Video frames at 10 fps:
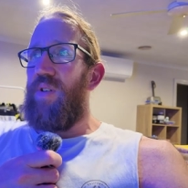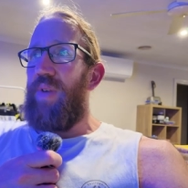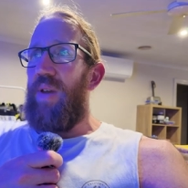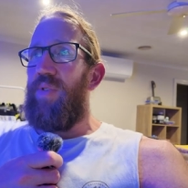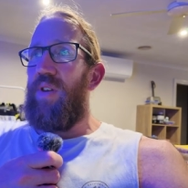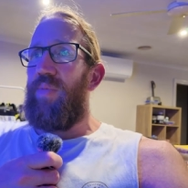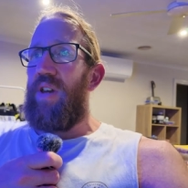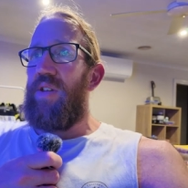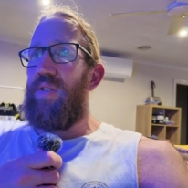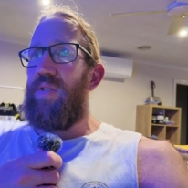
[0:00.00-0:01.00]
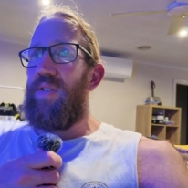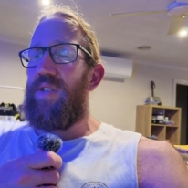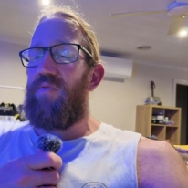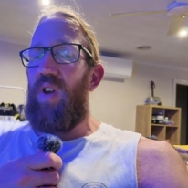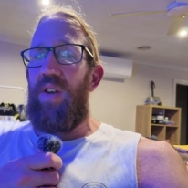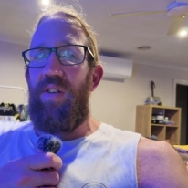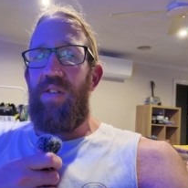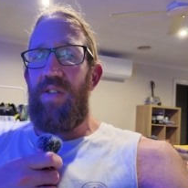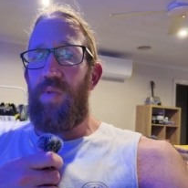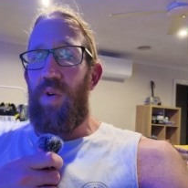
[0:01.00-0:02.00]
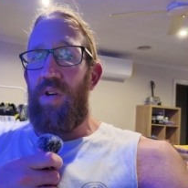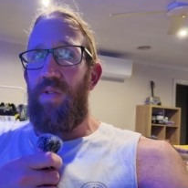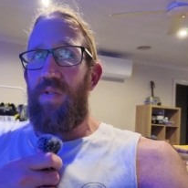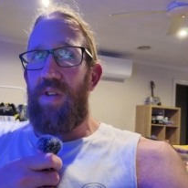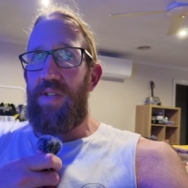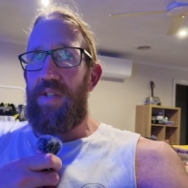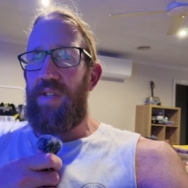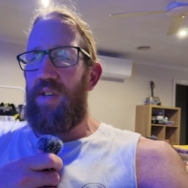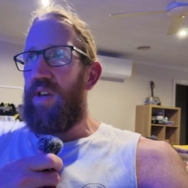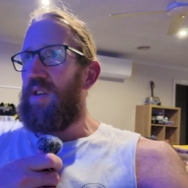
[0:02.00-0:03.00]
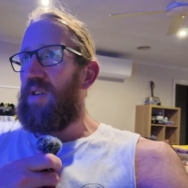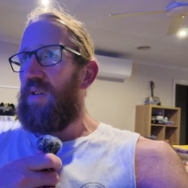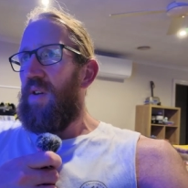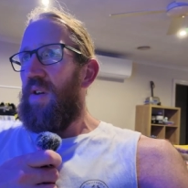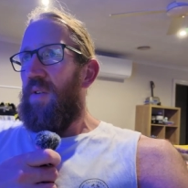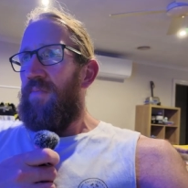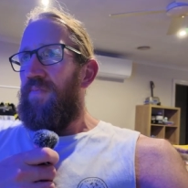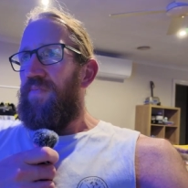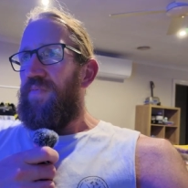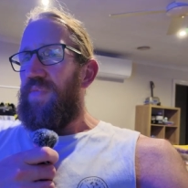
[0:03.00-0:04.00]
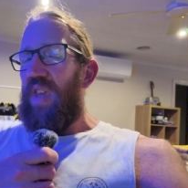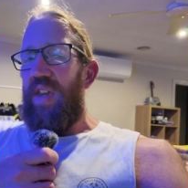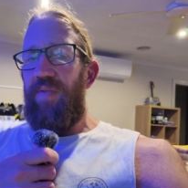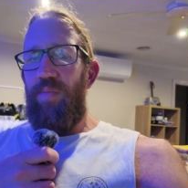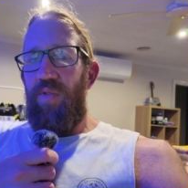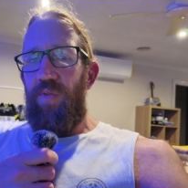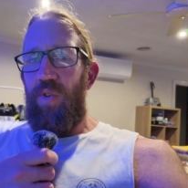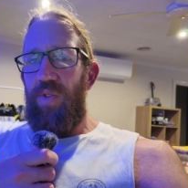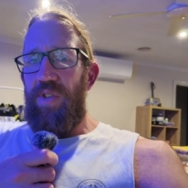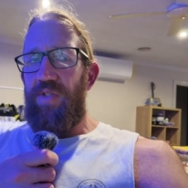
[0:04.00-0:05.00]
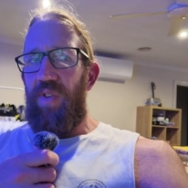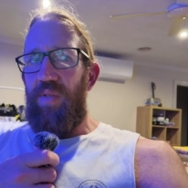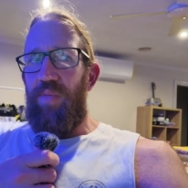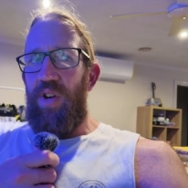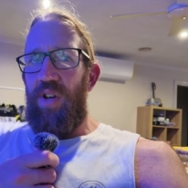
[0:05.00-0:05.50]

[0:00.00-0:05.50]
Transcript: am happy about this run as well, because it's like, even before this run,